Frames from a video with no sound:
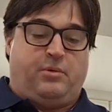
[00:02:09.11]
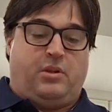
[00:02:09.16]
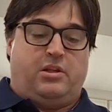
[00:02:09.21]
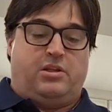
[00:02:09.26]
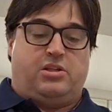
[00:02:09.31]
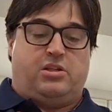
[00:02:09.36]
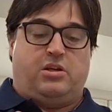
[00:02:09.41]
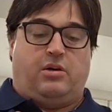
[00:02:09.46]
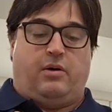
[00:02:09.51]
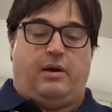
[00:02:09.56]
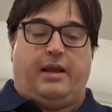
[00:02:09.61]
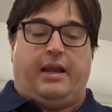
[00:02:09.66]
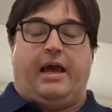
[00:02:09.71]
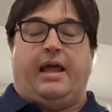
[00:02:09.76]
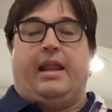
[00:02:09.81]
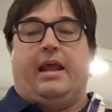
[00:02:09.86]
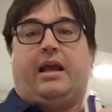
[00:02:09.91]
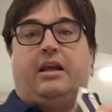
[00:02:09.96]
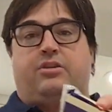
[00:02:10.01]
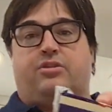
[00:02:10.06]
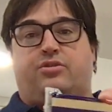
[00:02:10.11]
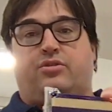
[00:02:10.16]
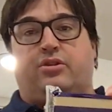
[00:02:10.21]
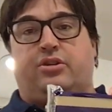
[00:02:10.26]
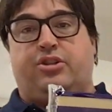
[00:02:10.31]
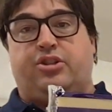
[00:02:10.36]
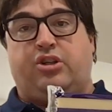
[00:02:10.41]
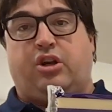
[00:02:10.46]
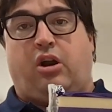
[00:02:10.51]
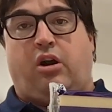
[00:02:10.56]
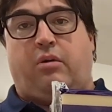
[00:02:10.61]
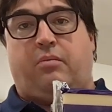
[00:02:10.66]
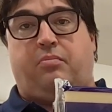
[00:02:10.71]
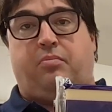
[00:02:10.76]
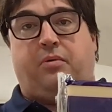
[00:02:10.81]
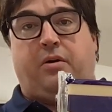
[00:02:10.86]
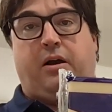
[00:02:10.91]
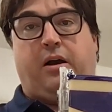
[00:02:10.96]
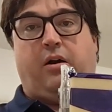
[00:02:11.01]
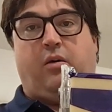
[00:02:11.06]
So I got extra
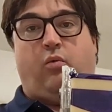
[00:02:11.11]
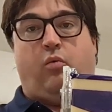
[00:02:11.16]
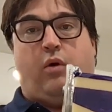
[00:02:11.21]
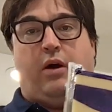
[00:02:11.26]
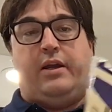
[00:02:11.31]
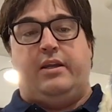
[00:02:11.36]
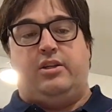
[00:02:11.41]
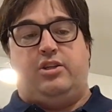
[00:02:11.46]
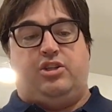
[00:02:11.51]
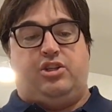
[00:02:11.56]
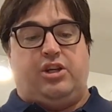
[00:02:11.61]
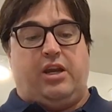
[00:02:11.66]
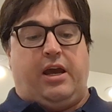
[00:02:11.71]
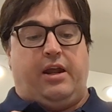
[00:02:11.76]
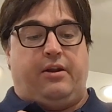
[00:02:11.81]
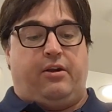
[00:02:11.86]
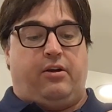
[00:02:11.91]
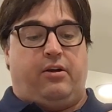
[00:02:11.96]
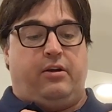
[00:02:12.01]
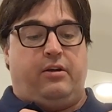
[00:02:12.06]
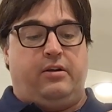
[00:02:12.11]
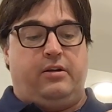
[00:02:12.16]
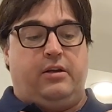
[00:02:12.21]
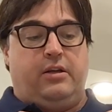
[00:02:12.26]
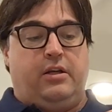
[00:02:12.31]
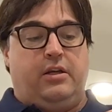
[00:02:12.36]
sharp white cheddar